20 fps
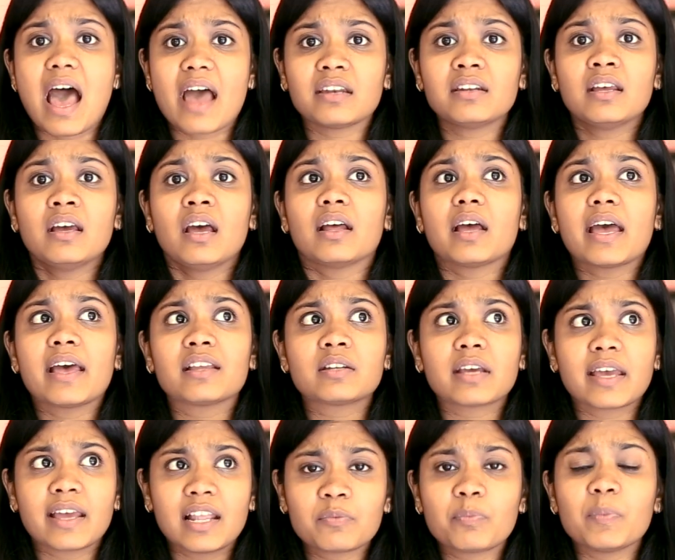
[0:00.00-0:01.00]
and
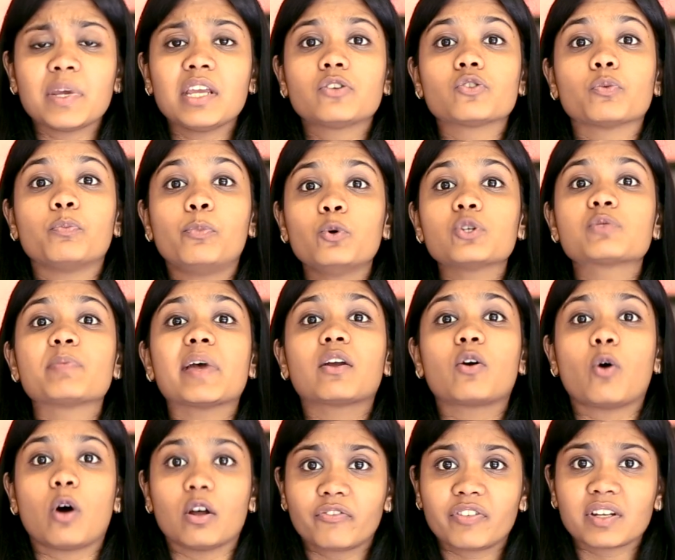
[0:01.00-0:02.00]
had helped me to boost
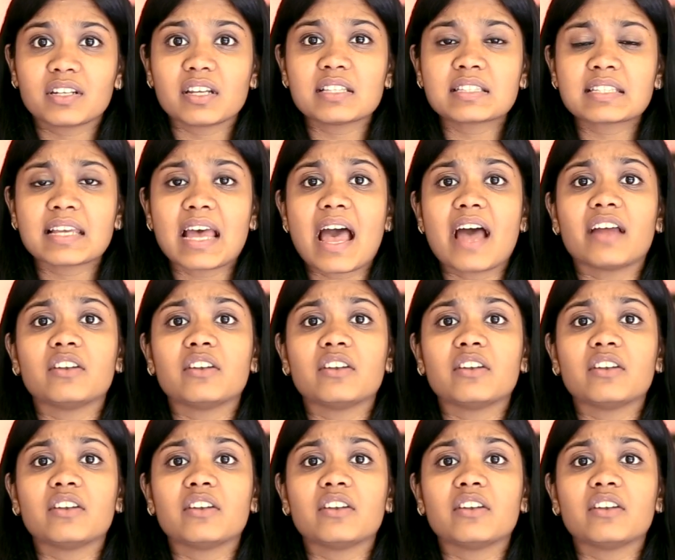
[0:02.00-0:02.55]
my confidence